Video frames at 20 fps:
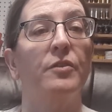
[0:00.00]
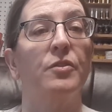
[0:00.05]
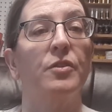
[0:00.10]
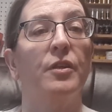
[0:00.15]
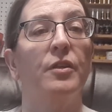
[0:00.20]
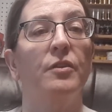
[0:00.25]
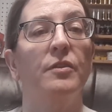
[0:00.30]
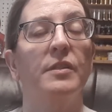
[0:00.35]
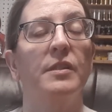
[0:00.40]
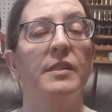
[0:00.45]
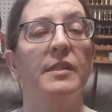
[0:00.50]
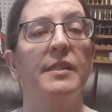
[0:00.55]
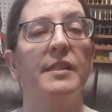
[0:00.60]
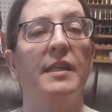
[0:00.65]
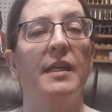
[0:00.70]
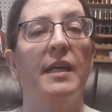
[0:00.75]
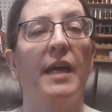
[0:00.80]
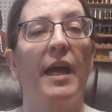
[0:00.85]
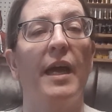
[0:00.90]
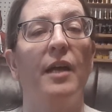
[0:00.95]
So you can
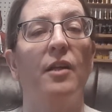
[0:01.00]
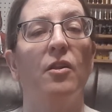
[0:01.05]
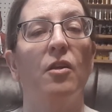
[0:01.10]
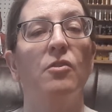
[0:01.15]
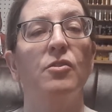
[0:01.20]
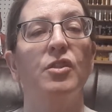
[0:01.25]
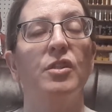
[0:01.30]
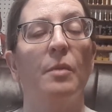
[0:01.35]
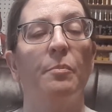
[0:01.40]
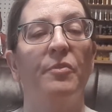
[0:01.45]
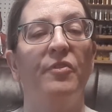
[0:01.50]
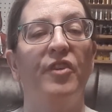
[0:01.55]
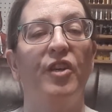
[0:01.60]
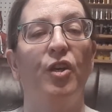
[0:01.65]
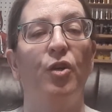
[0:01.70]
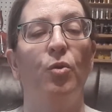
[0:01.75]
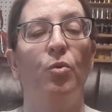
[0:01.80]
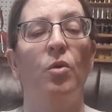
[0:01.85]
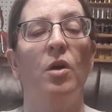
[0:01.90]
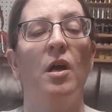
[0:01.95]
see a close-up
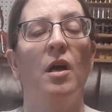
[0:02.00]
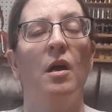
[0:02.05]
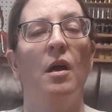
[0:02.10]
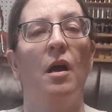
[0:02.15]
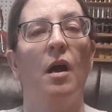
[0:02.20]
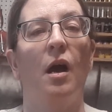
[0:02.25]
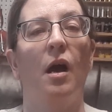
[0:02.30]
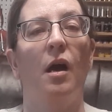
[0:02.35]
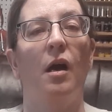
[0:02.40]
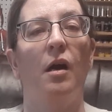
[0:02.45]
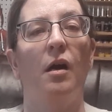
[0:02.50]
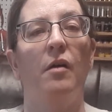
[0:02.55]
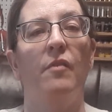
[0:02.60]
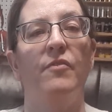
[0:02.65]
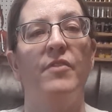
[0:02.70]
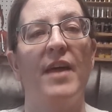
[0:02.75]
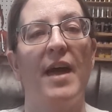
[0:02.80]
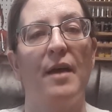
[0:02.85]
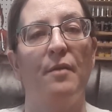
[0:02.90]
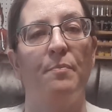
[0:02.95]
view
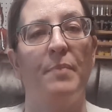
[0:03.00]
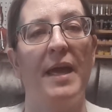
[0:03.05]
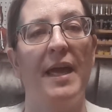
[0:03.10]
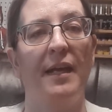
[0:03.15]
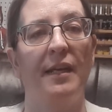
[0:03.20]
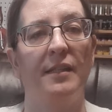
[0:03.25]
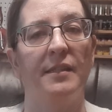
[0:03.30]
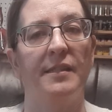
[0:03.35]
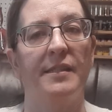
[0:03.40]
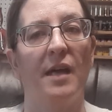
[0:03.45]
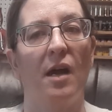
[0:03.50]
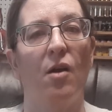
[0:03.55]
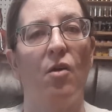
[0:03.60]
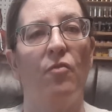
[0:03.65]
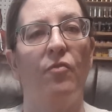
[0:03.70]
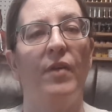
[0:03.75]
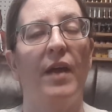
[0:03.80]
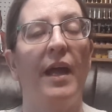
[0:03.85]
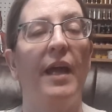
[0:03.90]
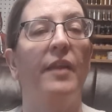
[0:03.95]
of that pen
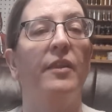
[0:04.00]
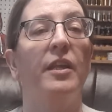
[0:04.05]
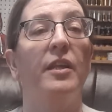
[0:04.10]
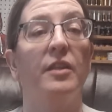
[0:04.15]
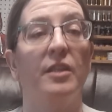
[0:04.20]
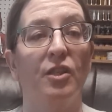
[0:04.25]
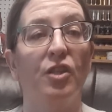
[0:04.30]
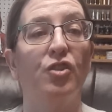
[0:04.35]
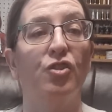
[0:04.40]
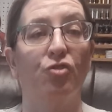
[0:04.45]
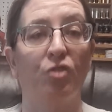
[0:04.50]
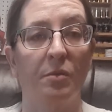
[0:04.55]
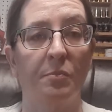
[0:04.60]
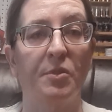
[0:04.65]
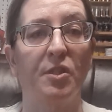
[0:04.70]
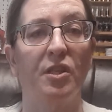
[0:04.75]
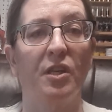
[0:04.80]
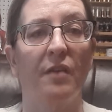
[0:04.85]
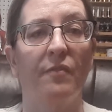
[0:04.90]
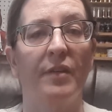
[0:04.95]
itself and then the
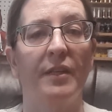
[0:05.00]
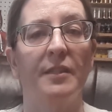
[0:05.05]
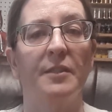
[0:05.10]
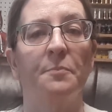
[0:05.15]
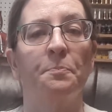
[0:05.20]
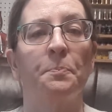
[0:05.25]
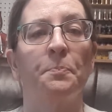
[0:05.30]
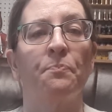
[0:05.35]
description of it.